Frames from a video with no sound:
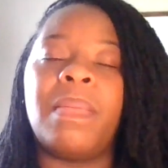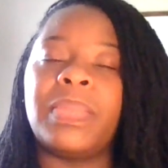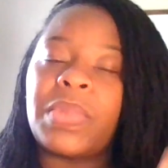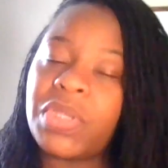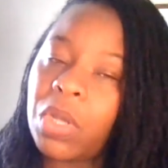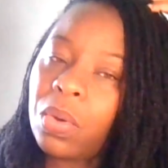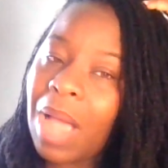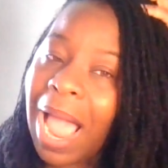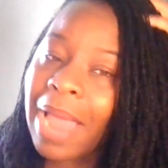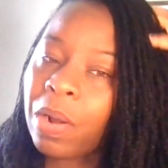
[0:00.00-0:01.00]
So
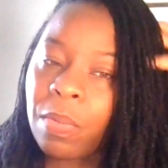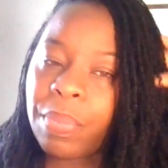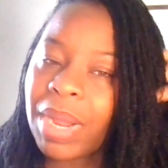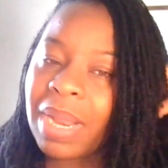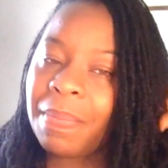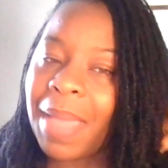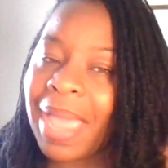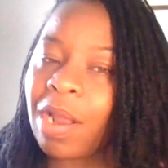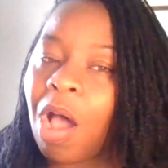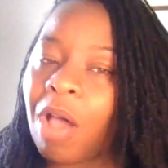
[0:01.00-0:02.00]
I don't braid and
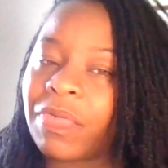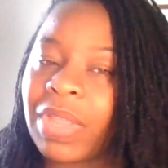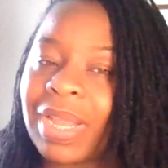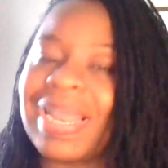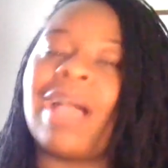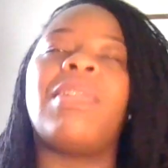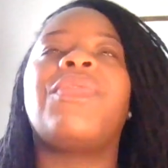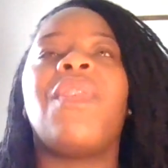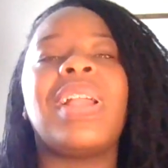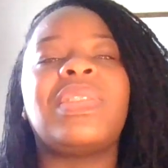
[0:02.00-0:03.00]
band often. Now, as
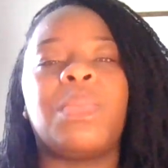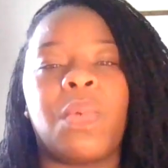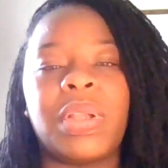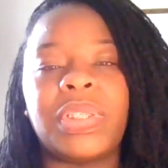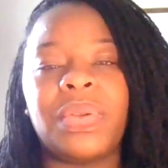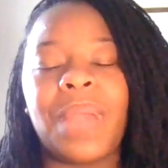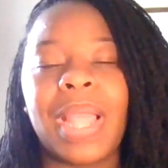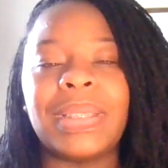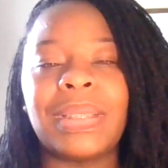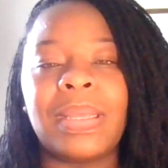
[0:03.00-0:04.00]
far as
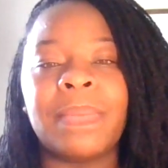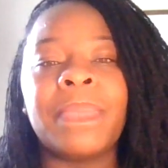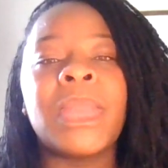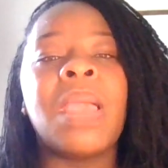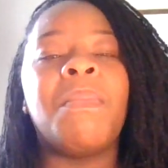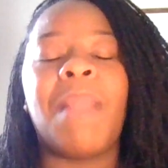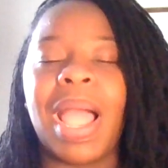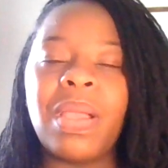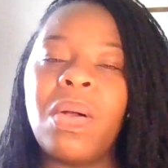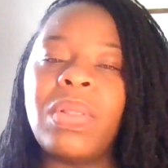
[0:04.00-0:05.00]
moisturizing, my
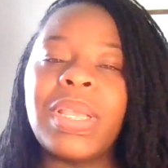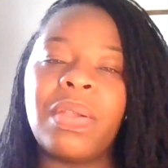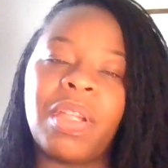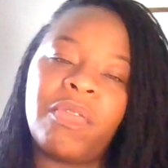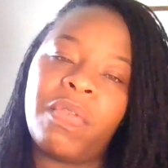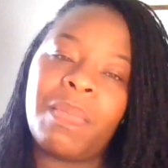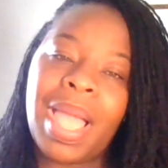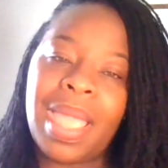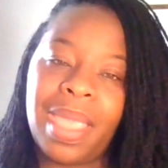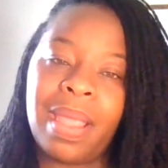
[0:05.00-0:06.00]
holy grail for my
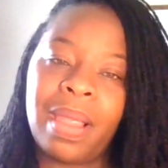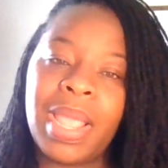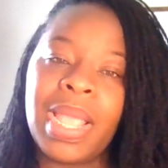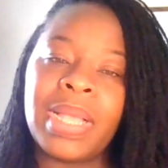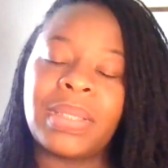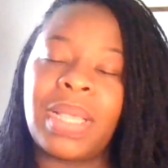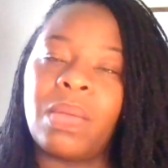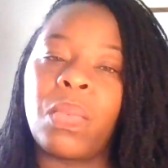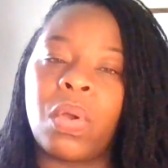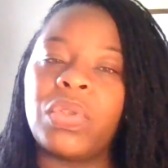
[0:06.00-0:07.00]
hair is
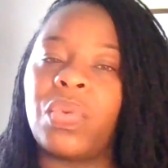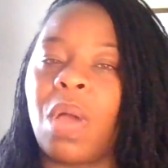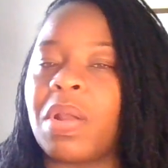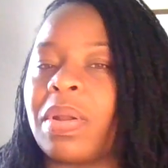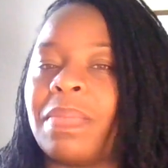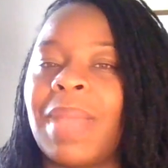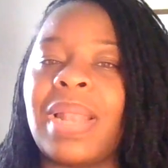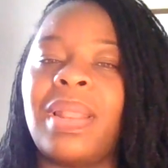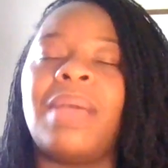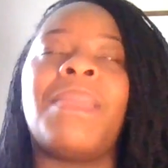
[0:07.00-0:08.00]
rose water.
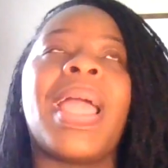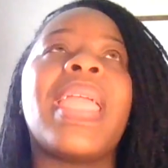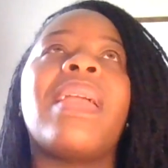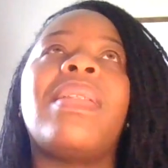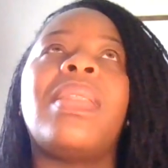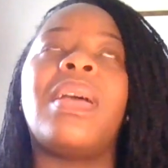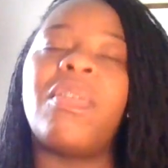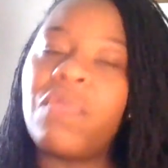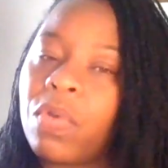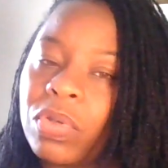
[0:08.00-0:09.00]
My hair
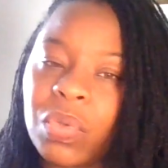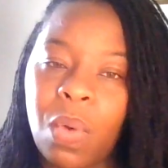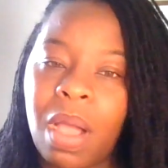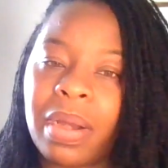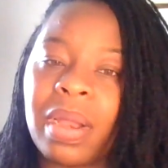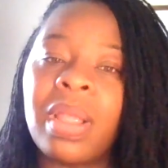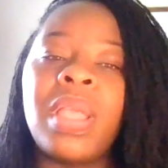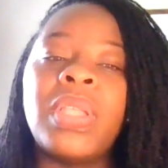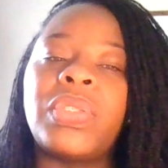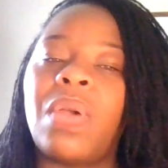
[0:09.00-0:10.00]
love rose water.
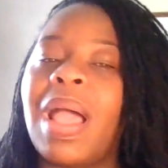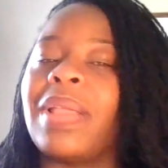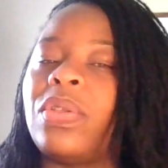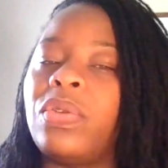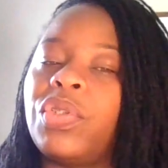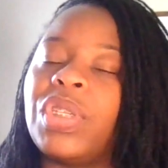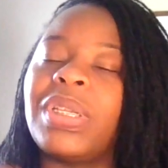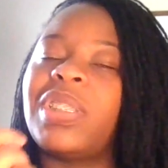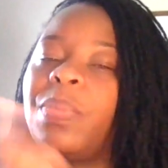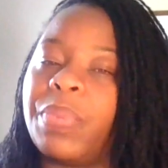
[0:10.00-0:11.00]
So I usually
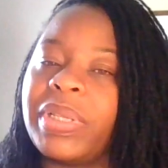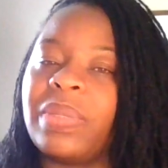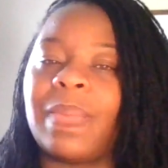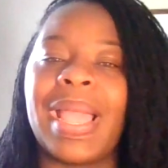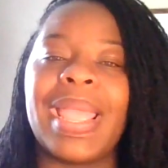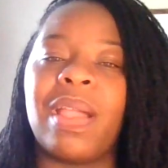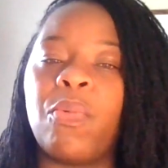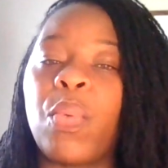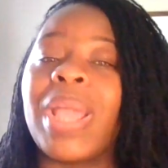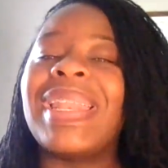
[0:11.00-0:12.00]
spritz my hair
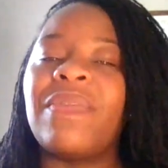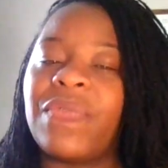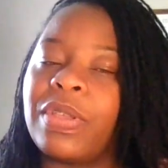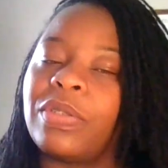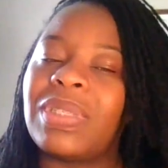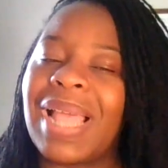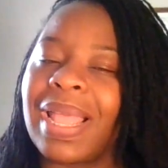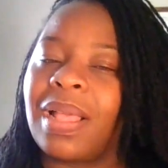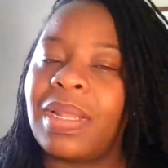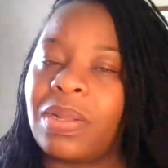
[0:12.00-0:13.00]
when it feels like
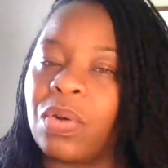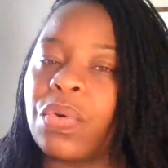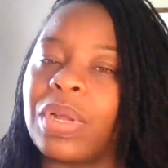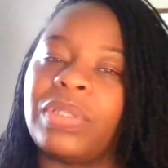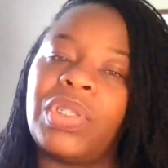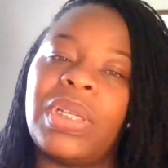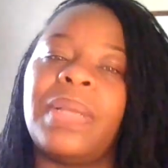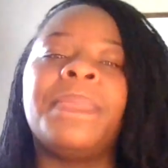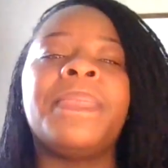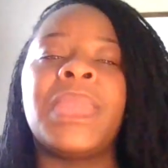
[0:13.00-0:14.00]
a little crunchy.
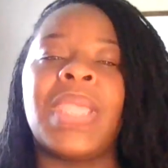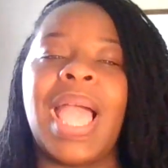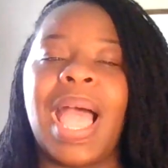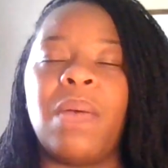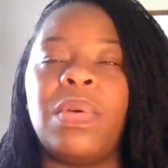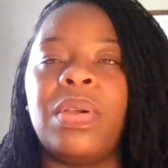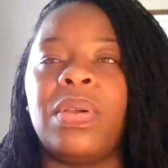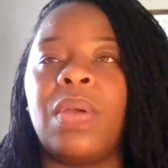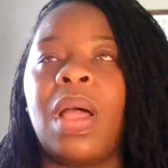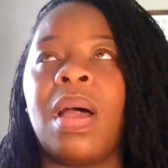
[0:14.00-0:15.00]
I
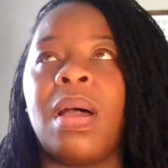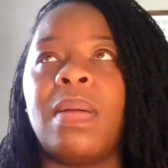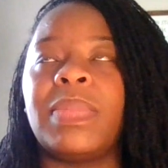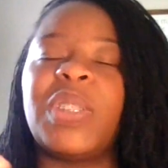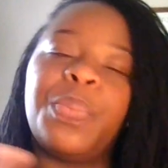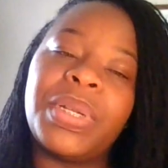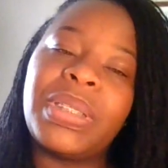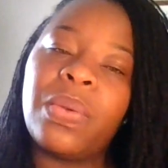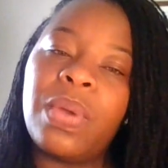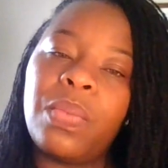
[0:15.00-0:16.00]
will spritz
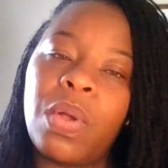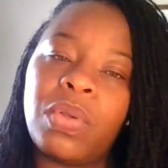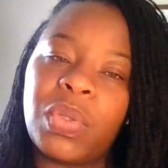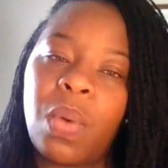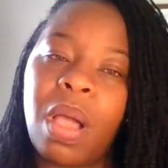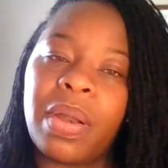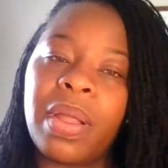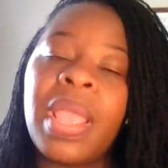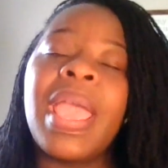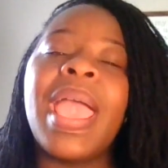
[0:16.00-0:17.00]
it with rose water,
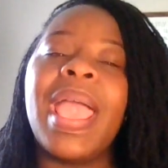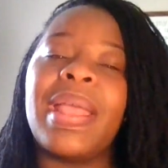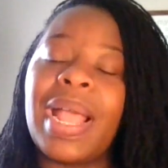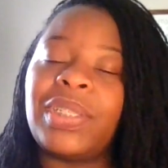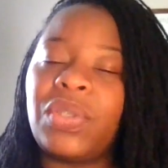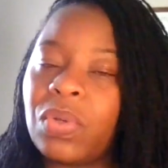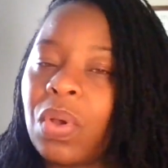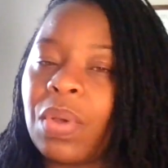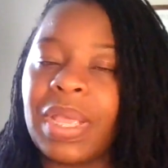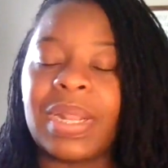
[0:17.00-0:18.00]
and I do
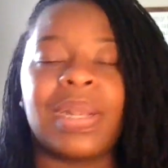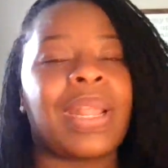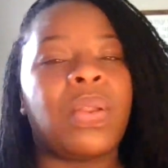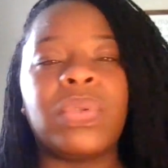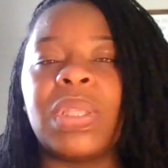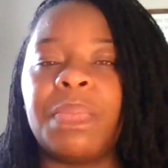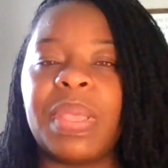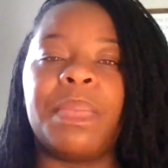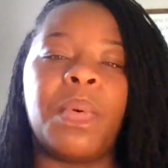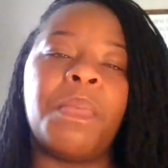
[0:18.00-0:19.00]
go in, and I know some
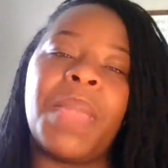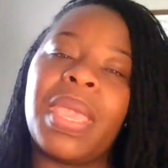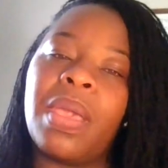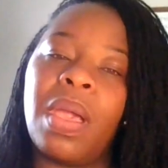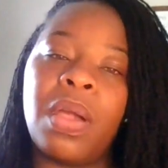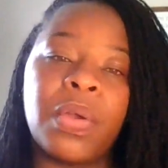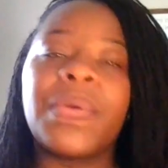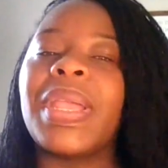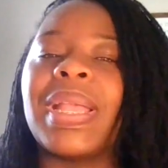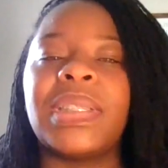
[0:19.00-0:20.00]
people may
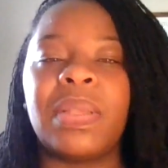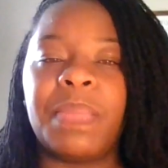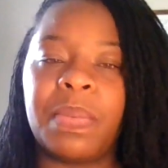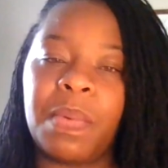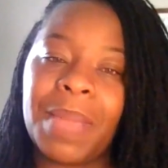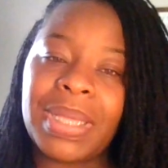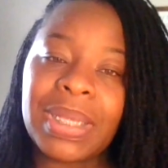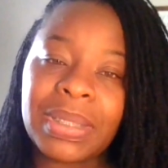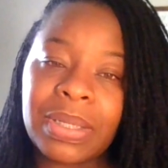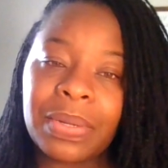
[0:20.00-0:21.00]
agree and some people may
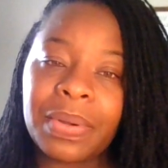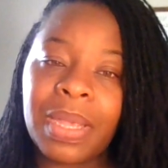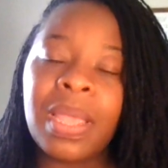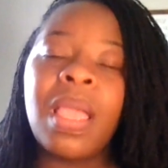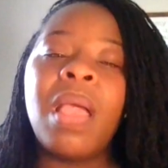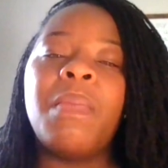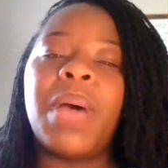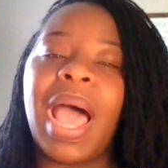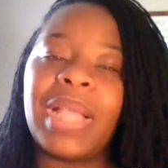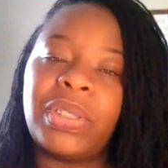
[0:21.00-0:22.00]
disagree,
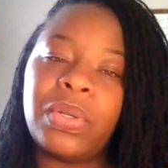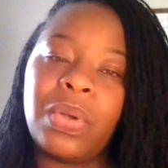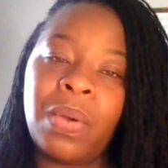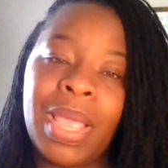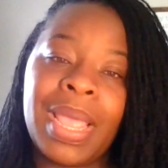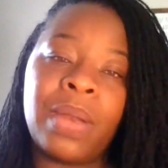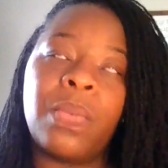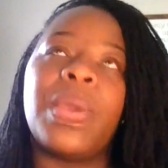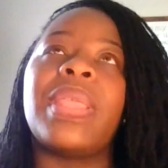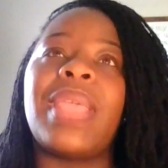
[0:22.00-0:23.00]
but I do go in
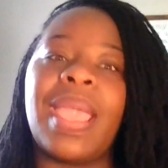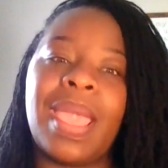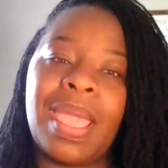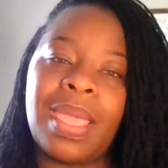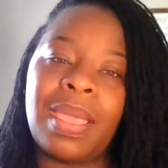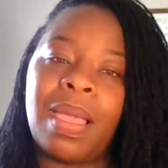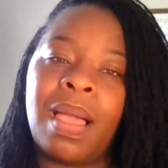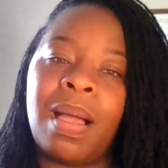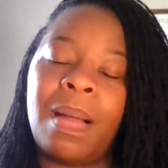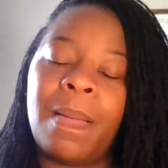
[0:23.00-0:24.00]
with
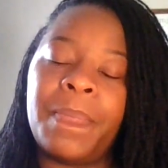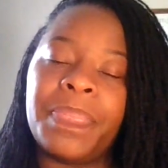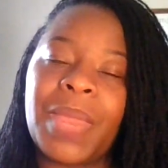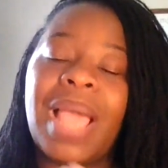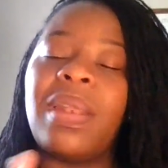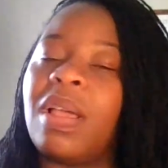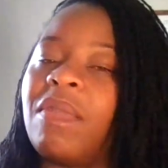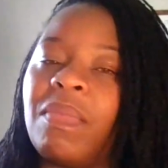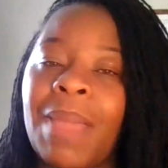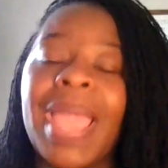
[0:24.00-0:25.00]

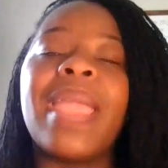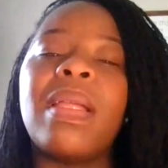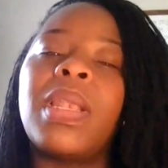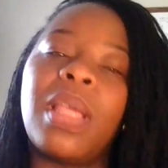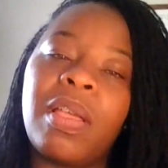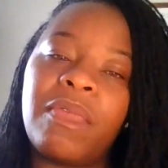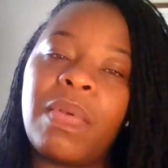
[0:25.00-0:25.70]
my hair love